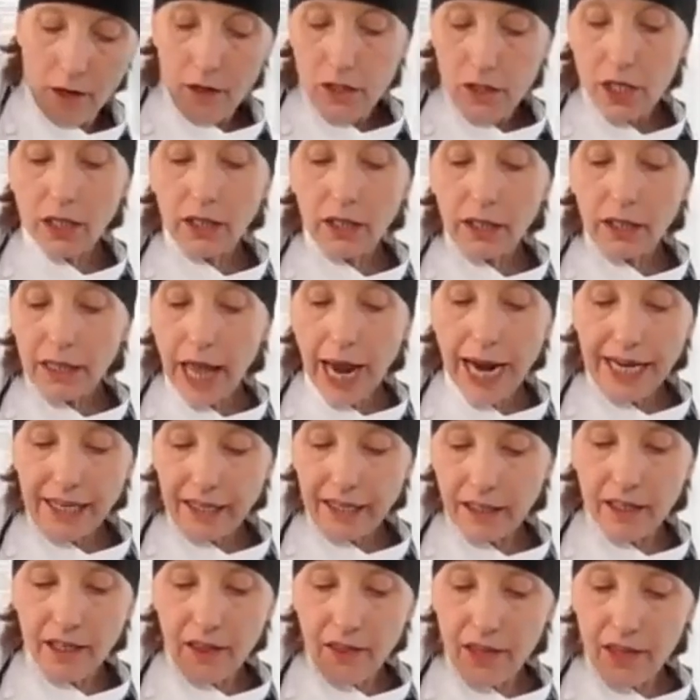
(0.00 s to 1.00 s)
to
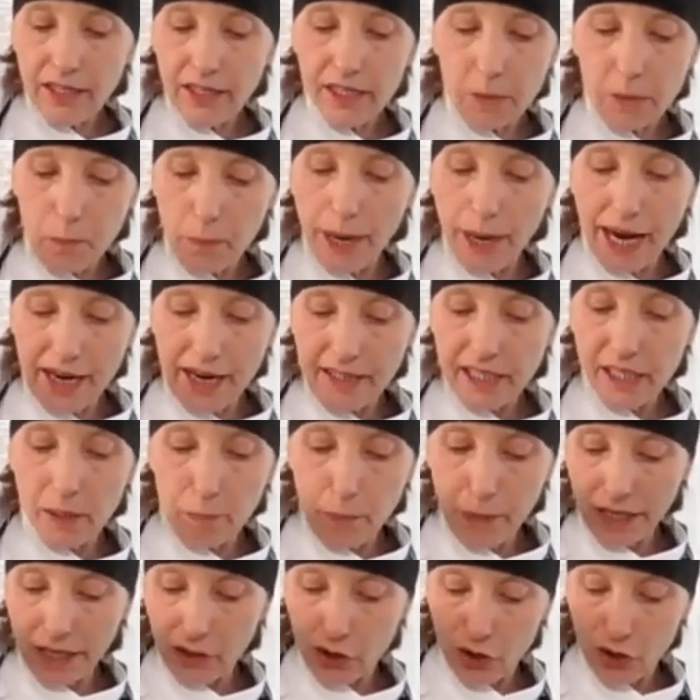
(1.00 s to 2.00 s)
lighten this base
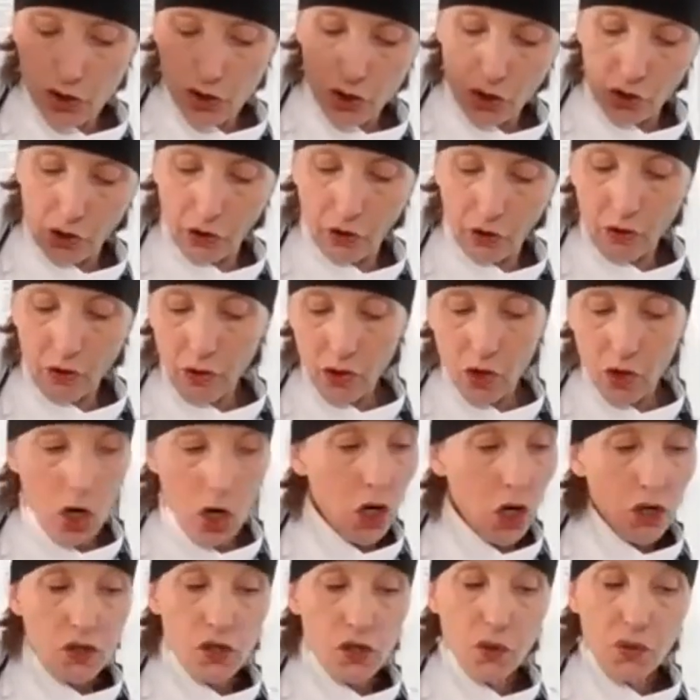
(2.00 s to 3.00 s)
mixture
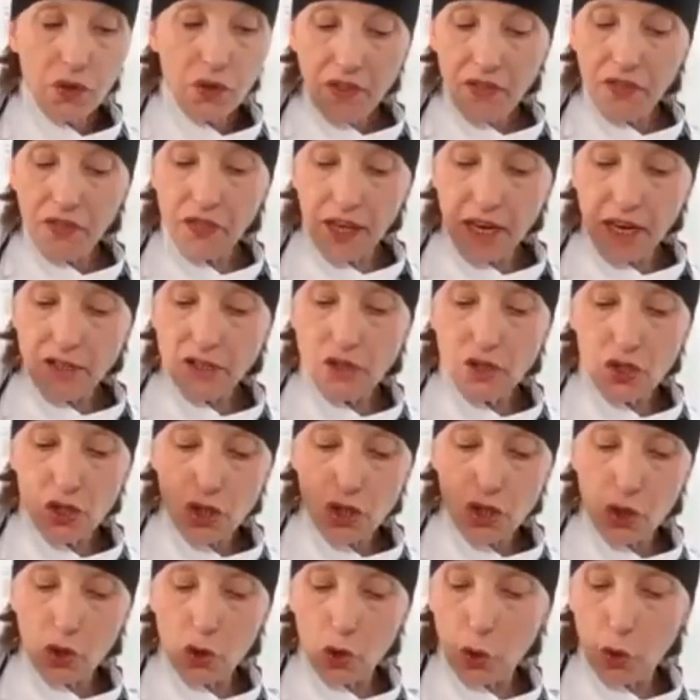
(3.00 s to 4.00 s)
so that these
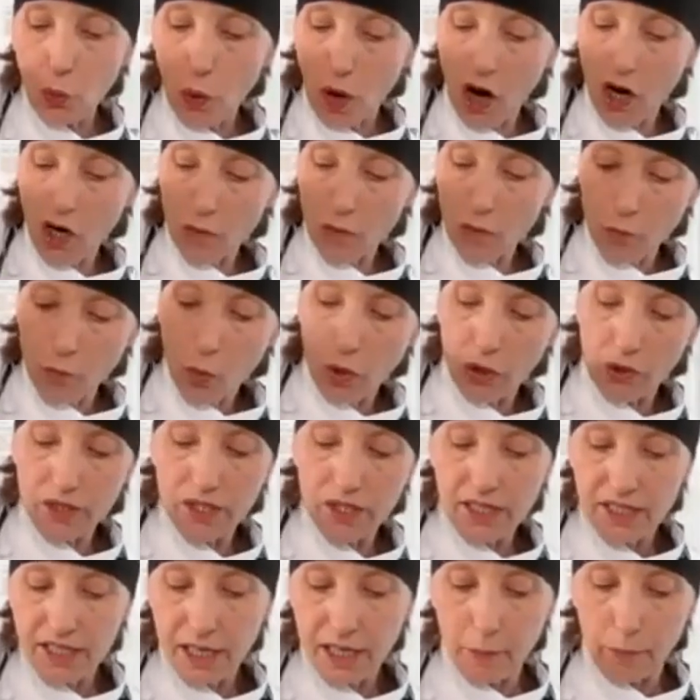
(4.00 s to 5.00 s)
two are more
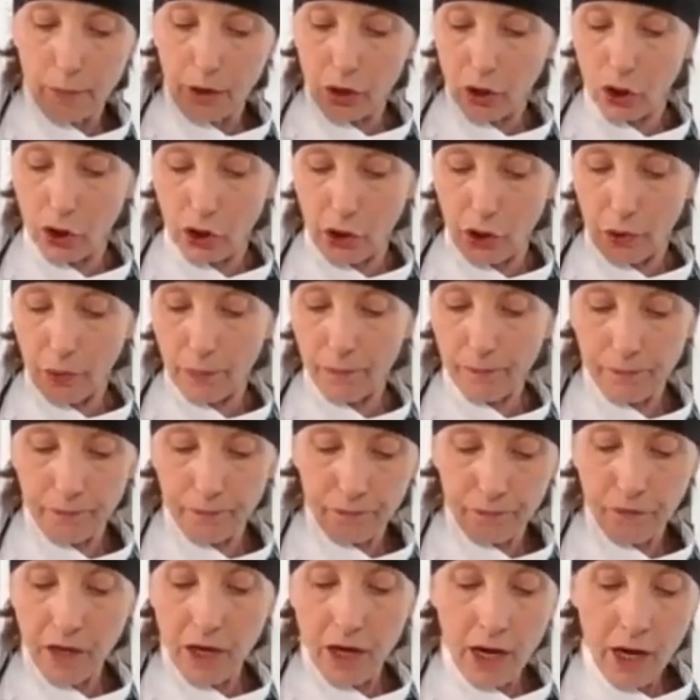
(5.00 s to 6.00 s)
similar.
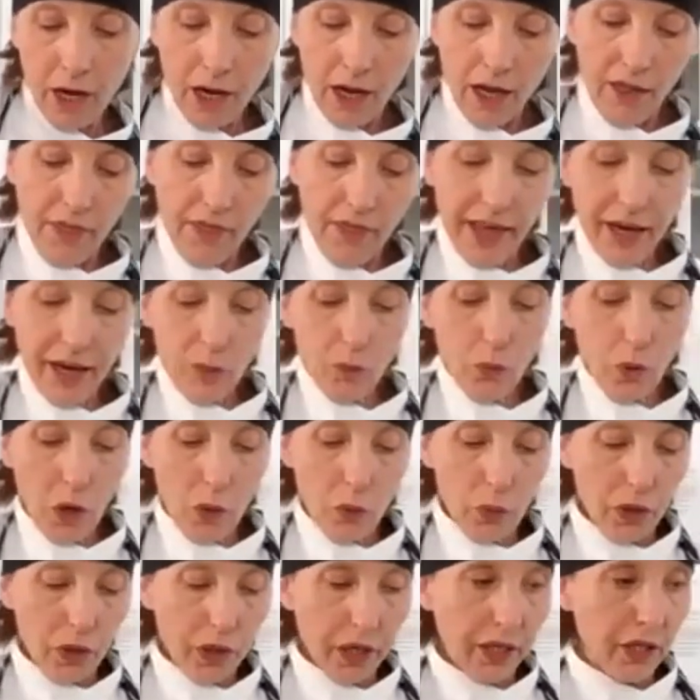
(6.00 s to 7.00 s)
Then
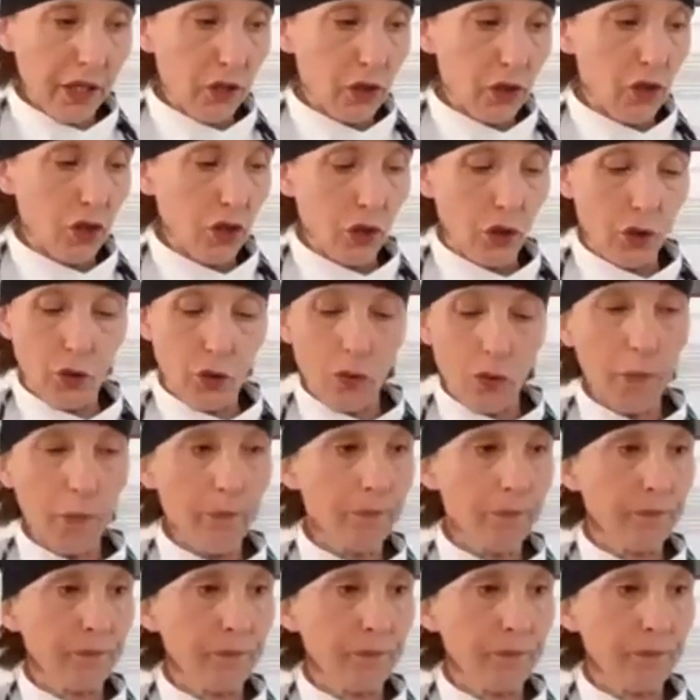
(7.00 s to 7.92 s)
what we're going to do